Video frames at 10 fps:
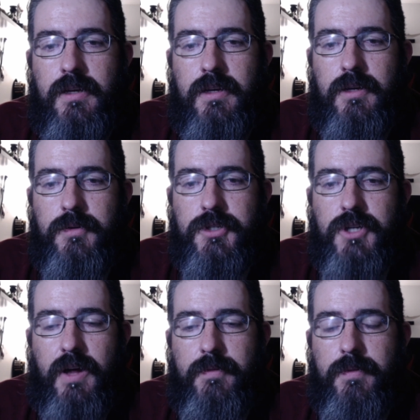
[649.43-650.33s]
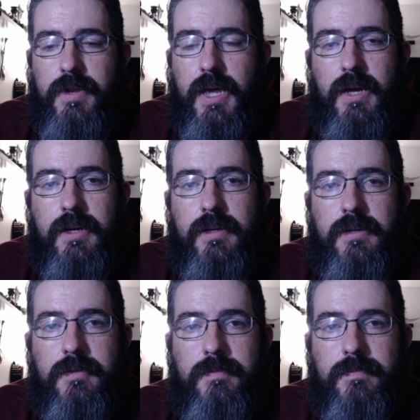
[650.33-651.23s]
He was shot through the neck,
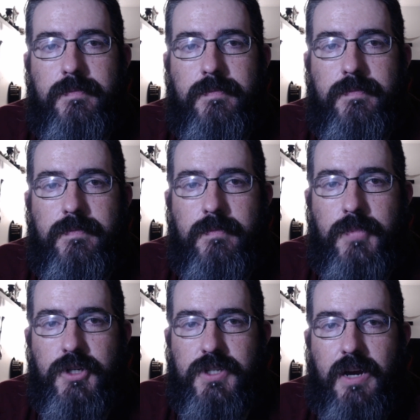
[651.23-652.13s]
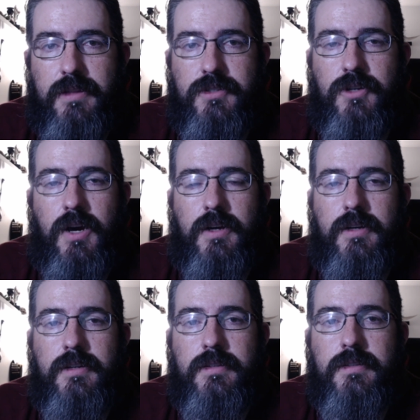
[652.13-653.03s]
pushed out of the truck,
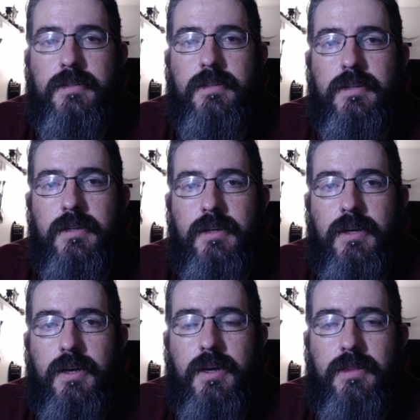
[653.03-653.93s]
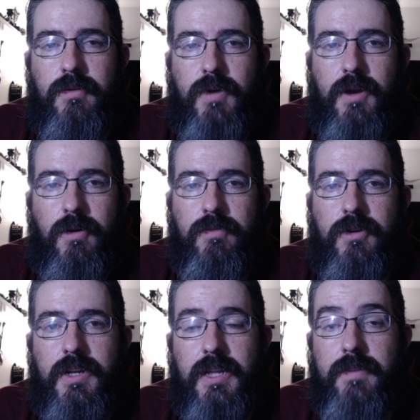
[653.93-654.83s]
and then ran over
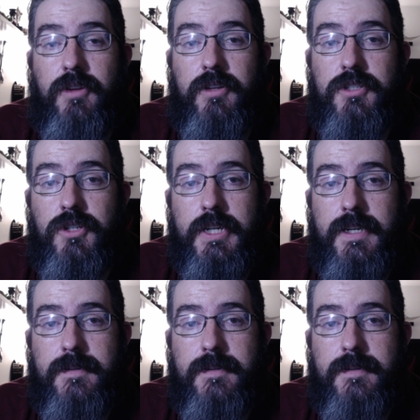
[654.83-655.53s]
and left on the street.